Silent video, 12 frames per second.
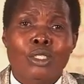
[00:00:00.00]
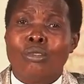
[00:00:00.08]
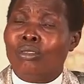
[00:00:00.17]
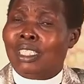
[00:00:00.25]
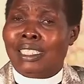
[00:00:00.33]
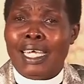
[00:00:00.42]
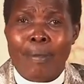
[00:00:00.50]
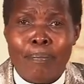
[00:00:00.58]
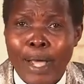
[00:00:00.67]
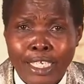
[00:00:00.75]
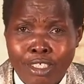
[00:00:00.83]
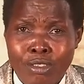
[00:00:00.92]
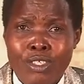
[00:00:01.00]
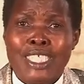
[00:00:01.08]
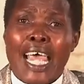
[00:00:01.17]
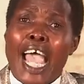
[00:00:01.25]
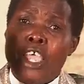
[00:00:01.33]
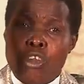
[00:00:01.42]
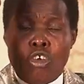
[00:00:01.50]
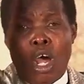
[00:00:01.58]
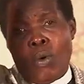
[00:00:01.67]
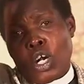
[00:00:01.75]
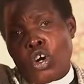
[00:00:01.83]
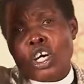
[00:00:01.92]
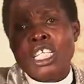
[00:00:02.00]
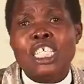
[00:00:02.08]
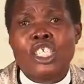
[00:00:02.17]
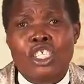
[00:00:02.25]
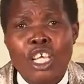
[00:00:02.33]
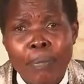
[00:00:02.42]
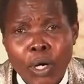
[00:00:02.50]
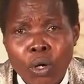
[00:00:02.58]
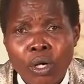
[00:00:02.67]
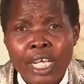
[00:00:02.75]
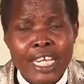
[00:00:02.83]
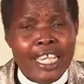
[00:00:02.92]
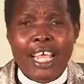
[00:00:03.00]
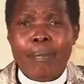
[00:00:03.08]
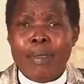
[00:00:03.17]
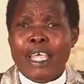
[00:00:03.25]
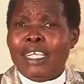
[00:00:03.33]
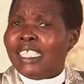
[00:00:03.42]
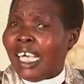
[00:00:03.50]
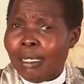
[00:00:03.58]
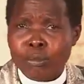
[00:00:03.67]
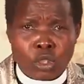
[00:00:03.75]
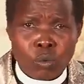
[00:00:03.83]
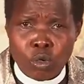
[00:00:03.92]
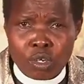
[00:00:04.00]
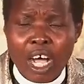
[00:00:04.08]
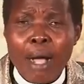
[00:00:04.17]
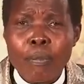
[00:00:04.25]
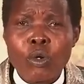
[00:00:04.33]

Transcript: to say bad news. I know our God is able. There may times will come